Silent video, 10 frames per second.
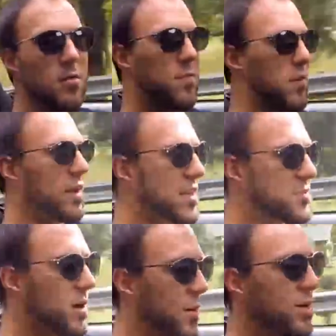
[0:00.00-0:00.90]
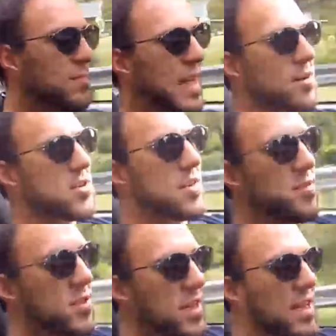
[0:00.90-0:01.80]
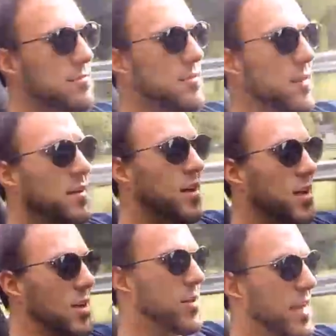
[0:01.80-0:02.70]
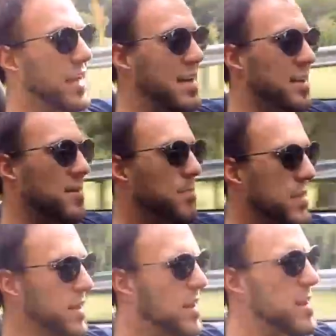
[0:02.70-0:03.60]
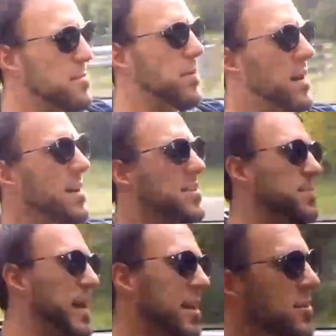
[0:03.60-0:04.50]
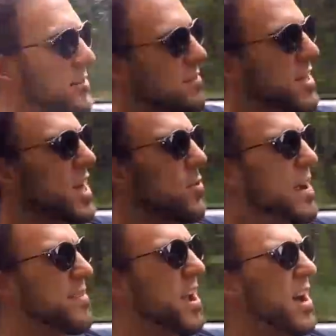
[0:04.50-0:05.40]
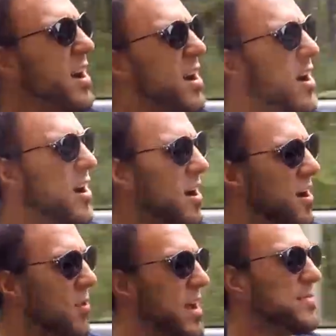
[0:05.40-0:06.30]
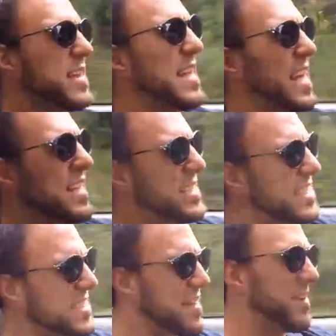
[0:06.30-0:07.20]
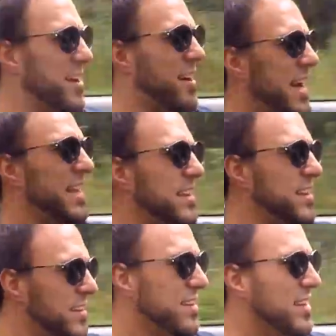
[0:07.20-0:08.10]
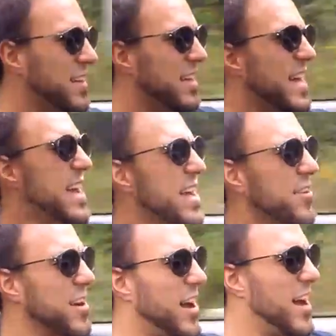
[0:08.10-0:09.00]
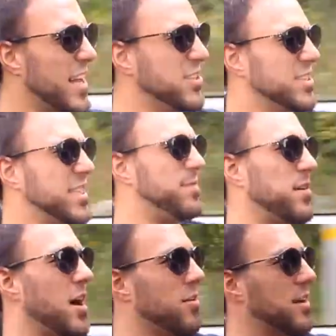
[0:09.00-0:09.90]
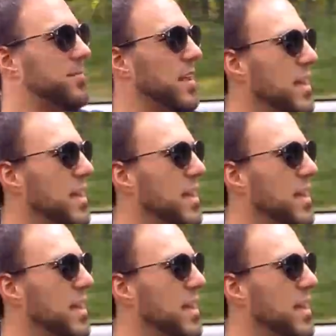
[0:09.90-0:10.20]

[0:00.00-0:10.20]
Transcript: for a nice throttle whip downshift. So you can hit a lower gear, punch the pedal, rev it all the way up to nearly 7 grand, hit another cog, and just keep going.